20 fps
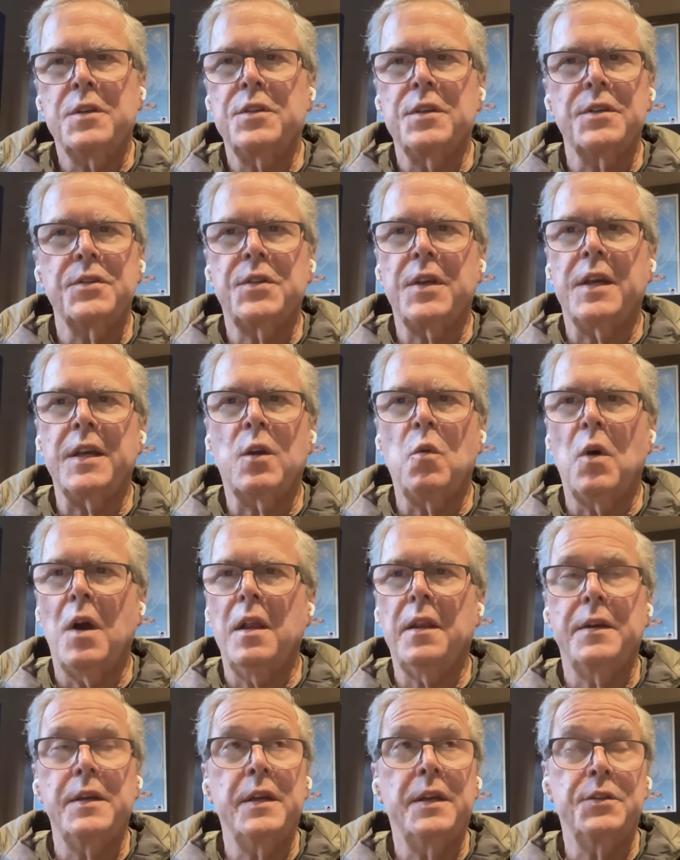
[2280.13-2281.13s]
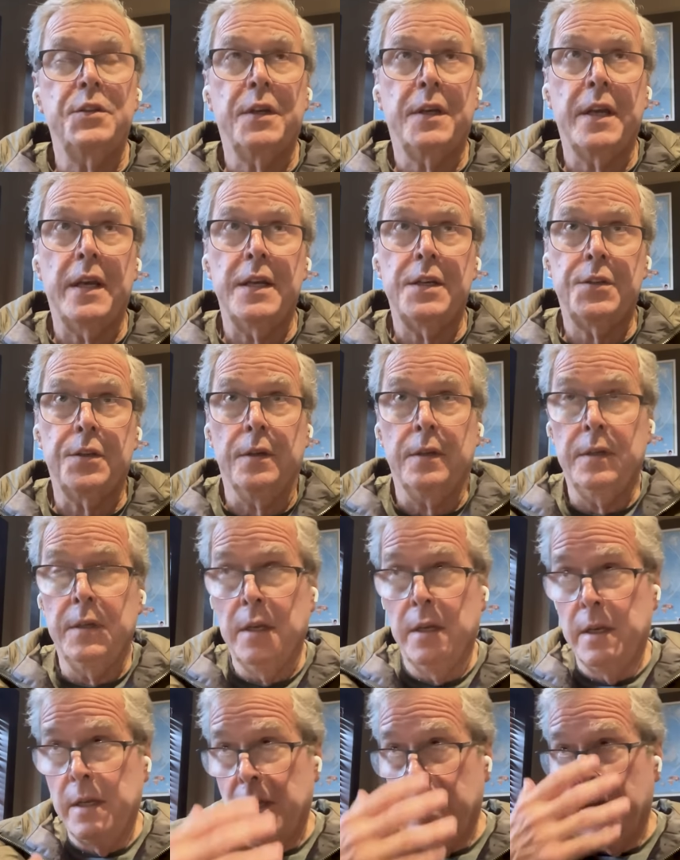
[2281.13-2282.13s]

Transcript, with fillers: which is a quality education,